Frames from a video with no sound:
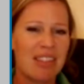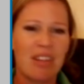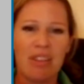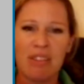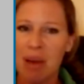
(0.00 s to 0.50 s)
That
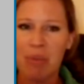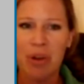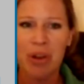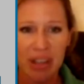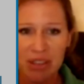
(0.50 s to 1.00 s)
there's a lot of
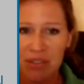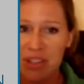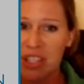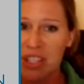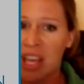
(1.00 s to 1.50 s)
flamboyant
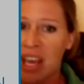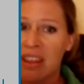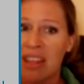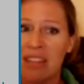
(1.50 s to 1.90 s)
cuttlefish there.